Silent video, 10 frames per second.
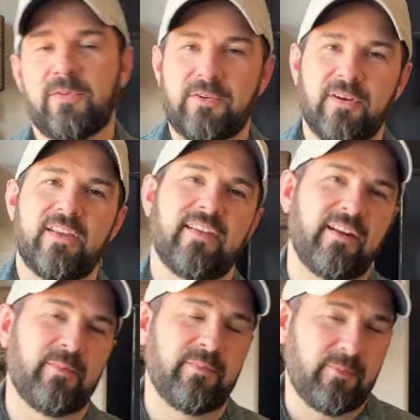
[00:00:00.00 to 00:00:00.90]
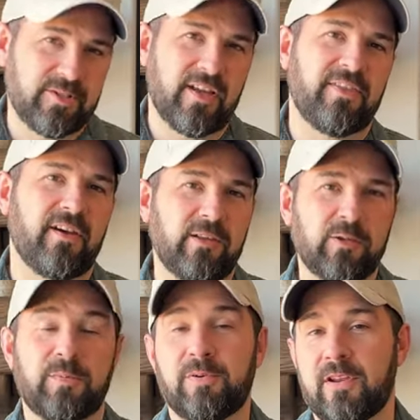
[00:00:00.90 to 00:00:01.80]
them with gray denim, which I thought
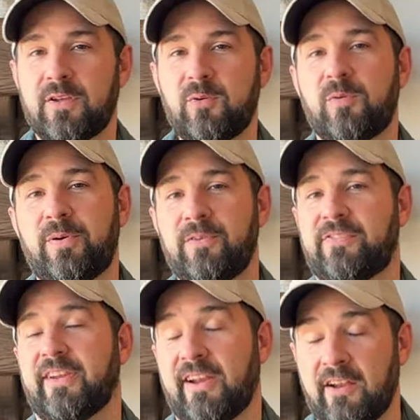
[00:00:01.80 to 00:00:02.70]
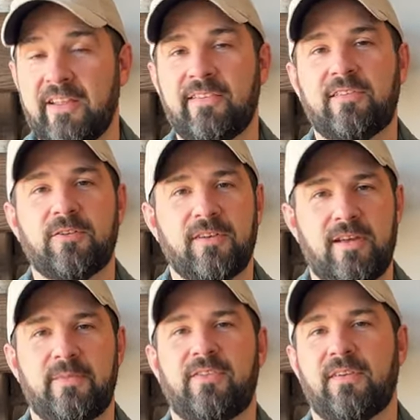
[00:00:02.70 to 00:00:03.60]
looked pretty cool. Posted it on
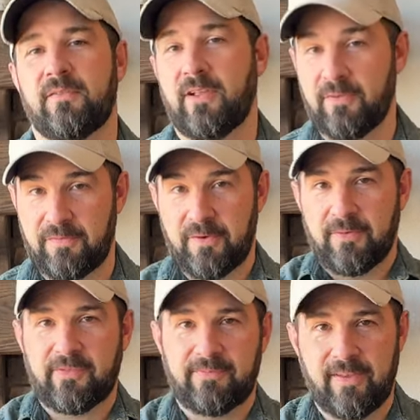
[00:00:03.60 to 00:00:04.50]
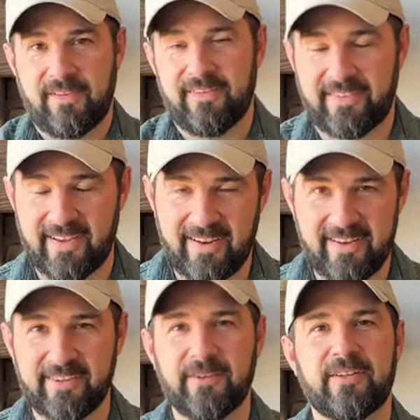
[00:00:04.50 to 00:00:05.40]
Instagram, and several other folks said I
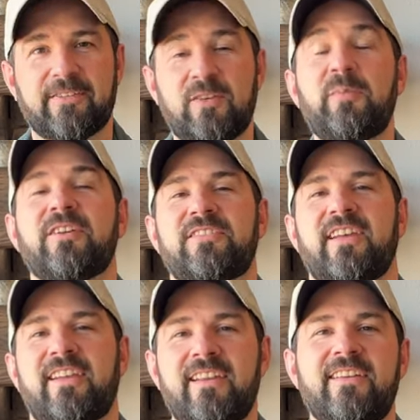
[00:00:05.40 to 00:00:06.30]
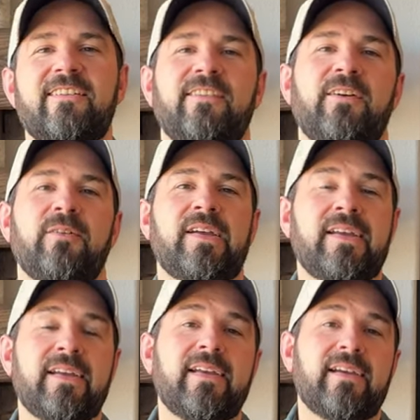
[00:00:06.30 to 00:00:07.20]
didn't look too much like an idiot. So
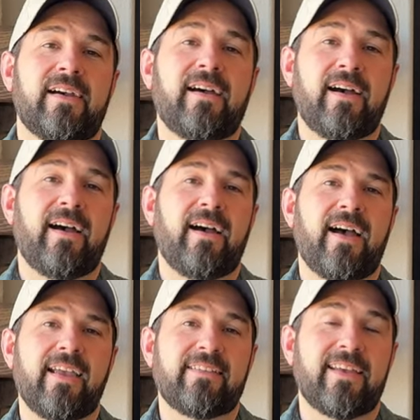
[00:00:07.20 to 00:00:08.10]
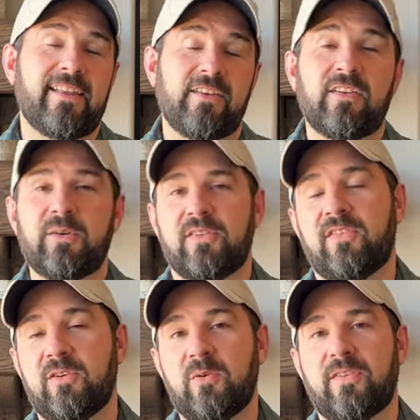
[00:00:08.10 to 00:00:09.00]
uh, I guess I didn't do it
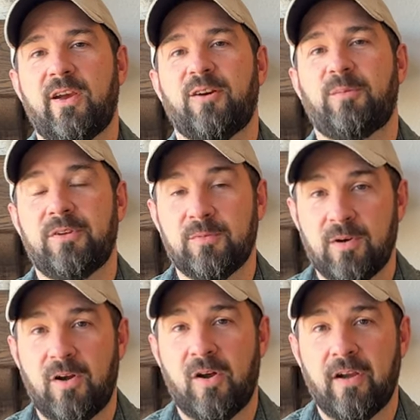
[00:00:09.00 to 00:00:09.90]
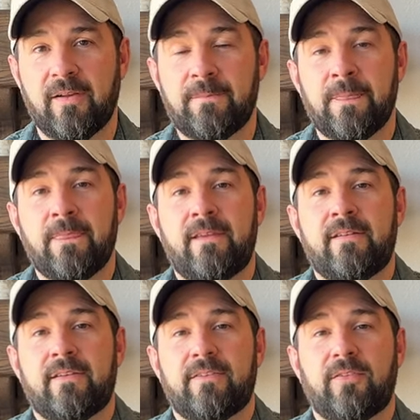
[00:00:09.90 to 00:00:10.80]
too terribly wrong.
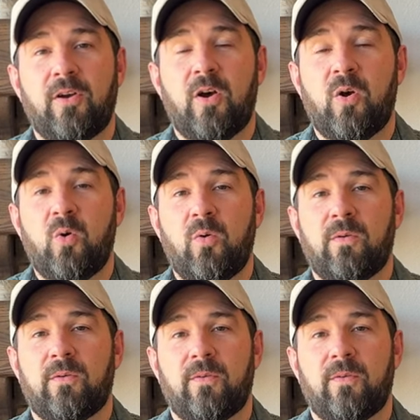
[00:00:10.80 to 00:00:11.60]
So